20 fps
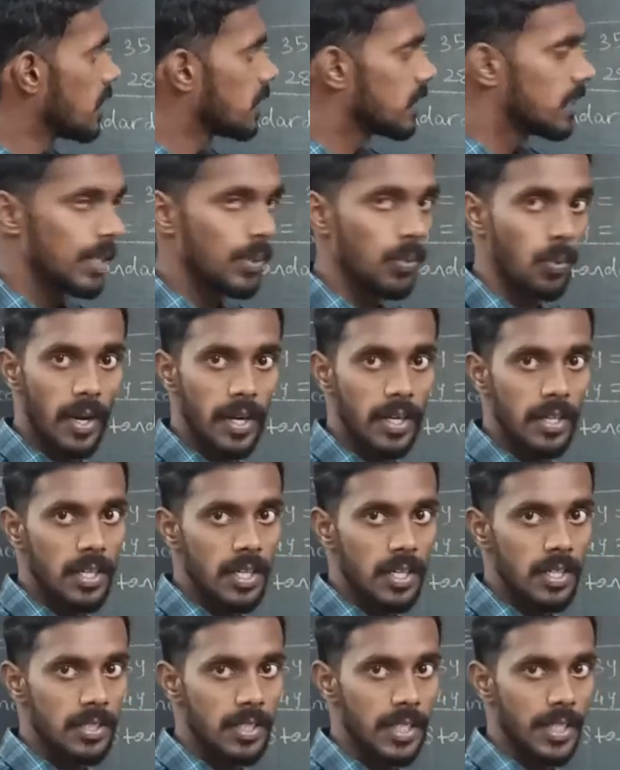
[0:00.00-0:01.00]
C1,
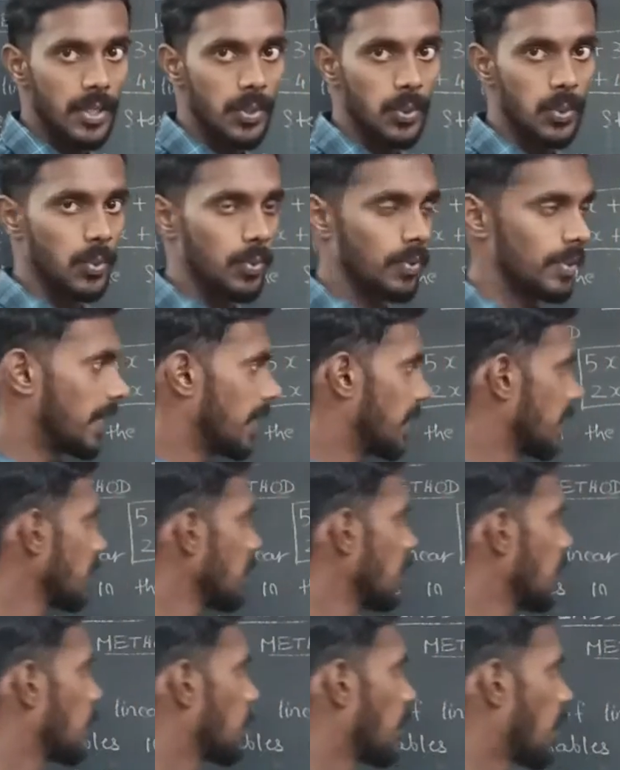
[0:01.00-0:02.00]
C2. Then
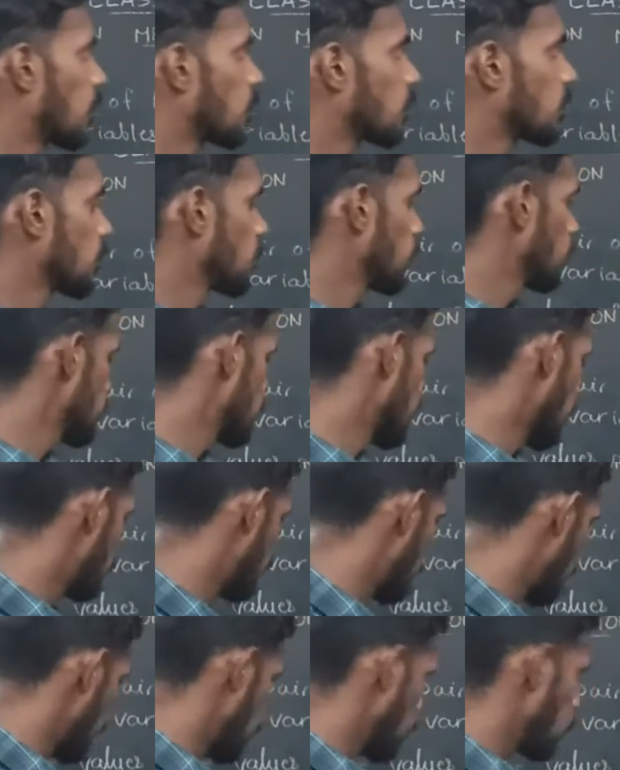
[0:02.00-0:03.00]
we have to
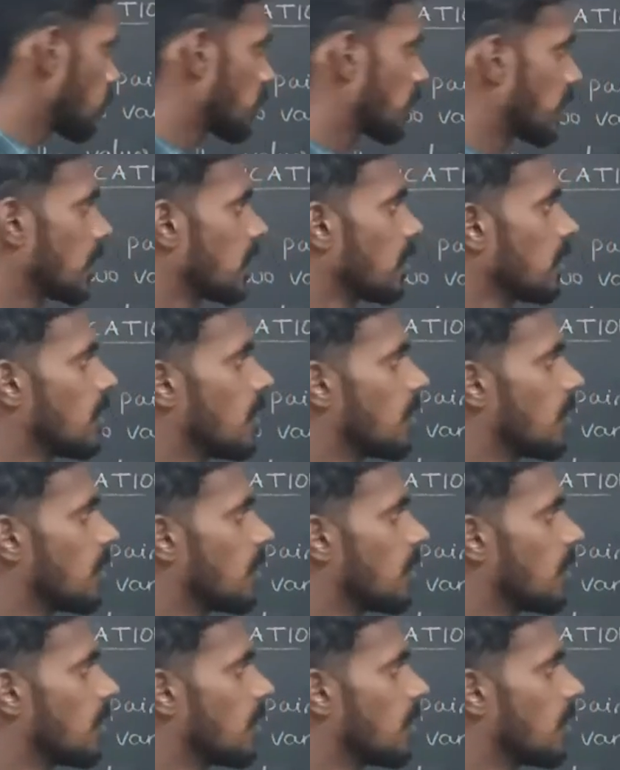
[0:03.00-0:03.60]
substitute the